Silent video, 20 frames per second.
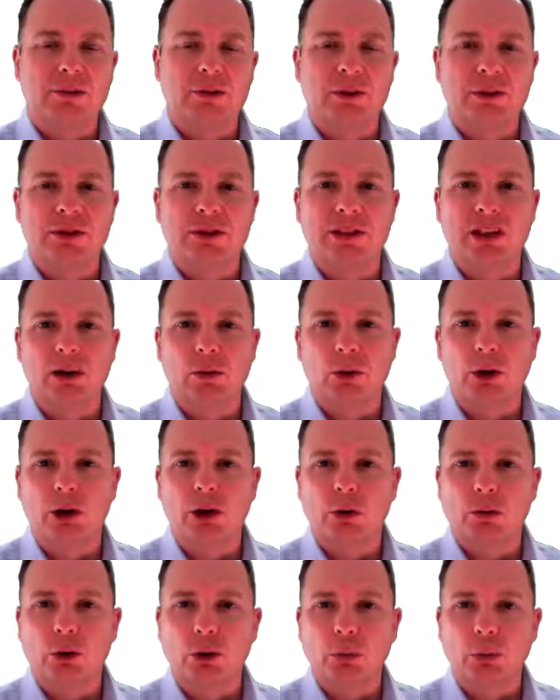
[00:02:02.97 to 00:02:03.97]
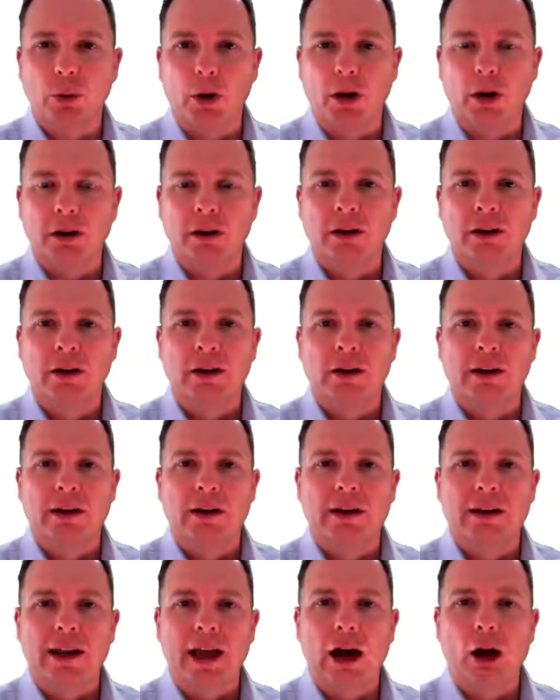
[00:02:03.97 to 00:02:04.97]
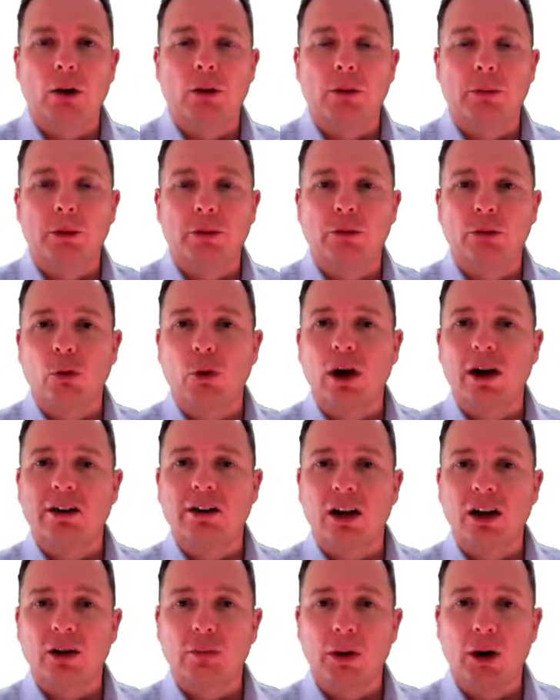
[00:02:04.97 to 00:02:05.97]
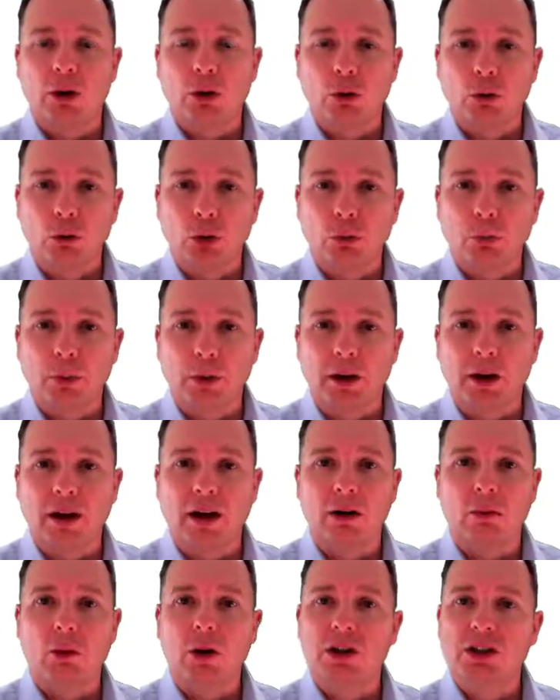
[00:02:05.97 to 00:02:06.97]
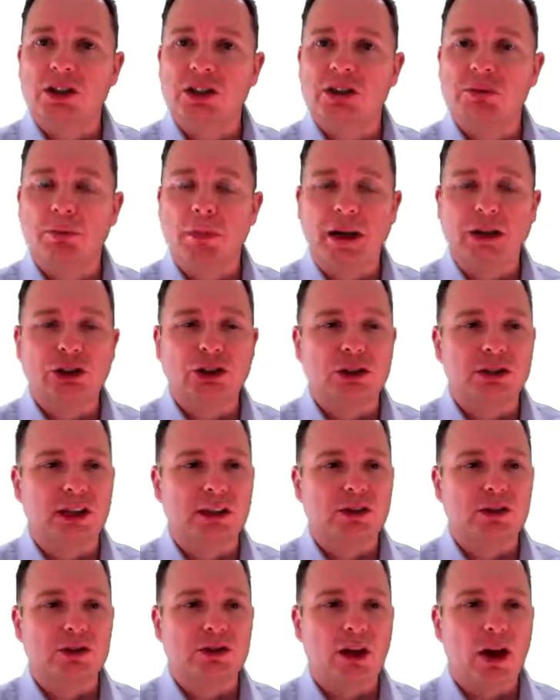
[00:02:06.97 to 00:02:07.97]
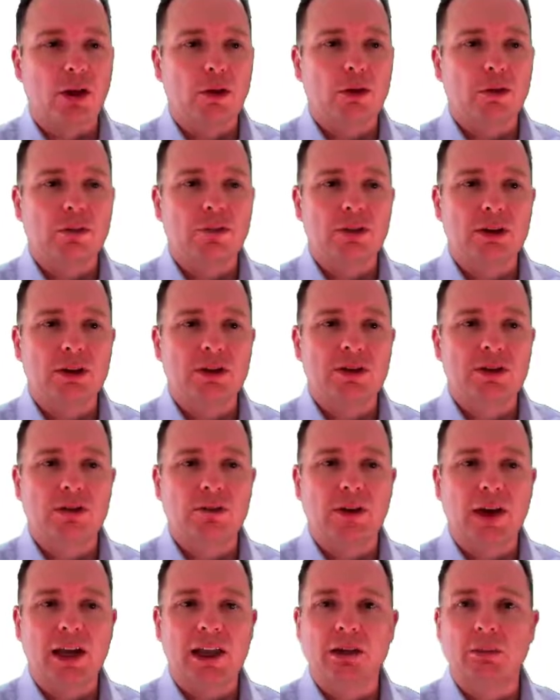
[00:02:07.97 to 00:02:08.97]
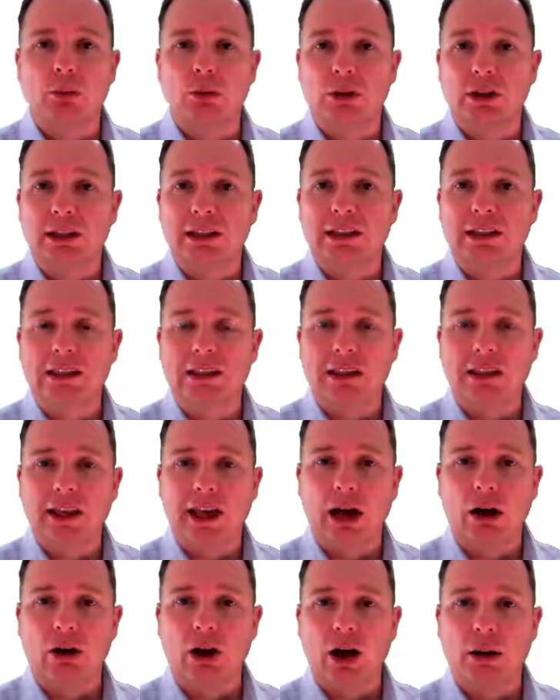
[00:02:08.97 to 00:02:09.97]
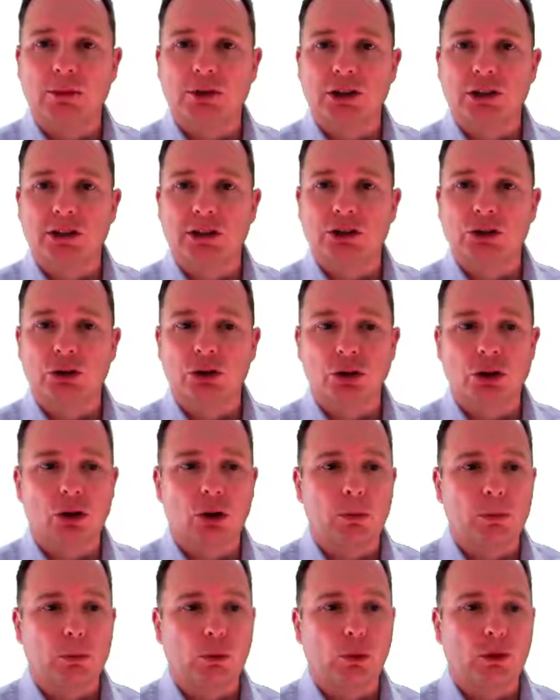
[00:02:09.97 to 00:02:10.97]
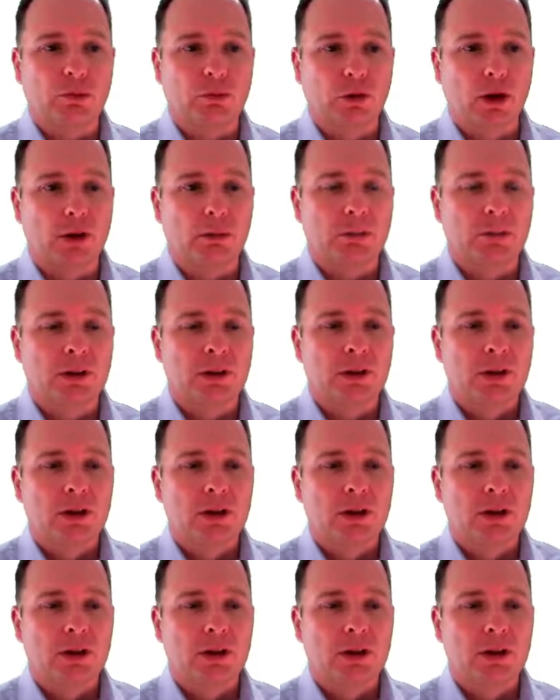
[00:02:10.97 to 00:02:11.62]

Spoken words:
of fields that I want to group on. Now, before I talk about grouping, I want to just mention that there's other fields available in the account object that you can go pull from.